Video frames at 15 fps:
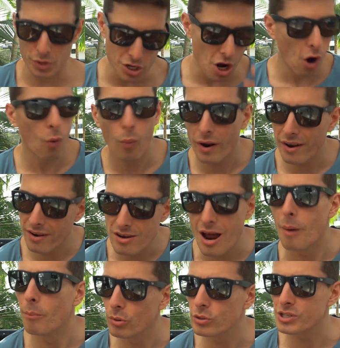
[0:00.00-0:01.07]
We know what
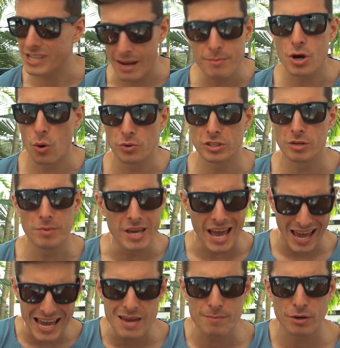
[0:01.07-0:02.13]
numbers I'm going to be
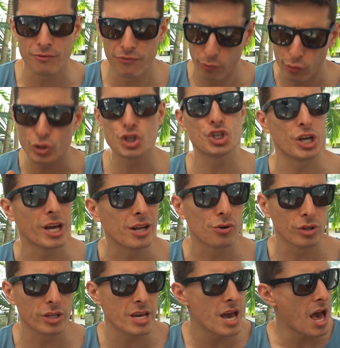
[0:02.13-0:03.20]
aiming for
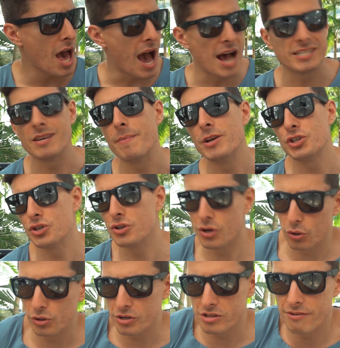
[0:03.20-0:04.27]
generally, as I mentioned
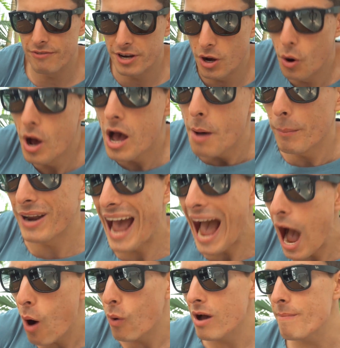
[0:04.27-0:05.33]
earlier in the video, but
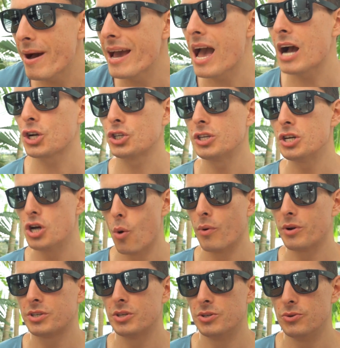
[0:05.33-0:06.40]
how am I actually
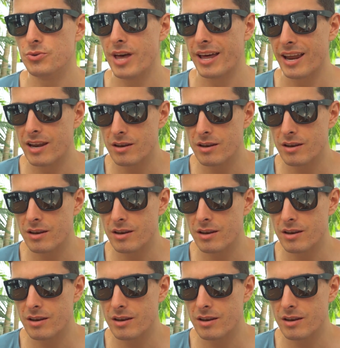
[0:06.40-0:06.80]
going to do that?